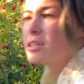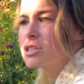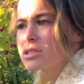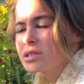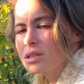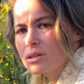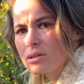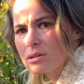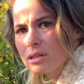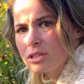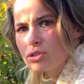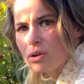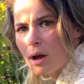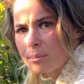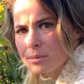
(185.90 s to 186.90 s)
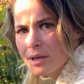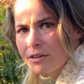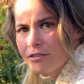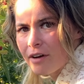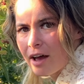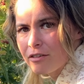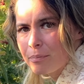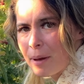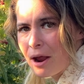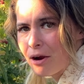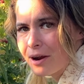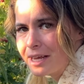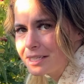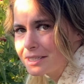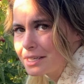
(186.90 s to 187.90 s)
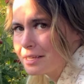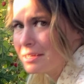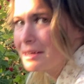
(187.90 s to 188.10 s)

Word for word: just literally dropped like five berries.